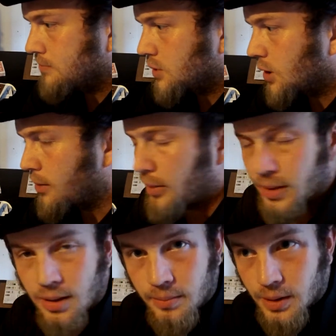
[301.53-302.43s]
So that might be
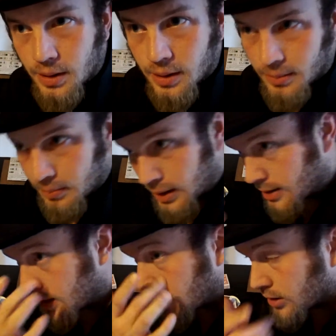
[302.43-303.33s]
something to
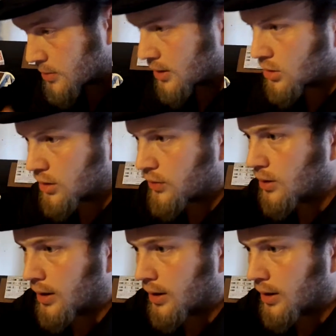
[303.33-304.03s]
consider, especially if you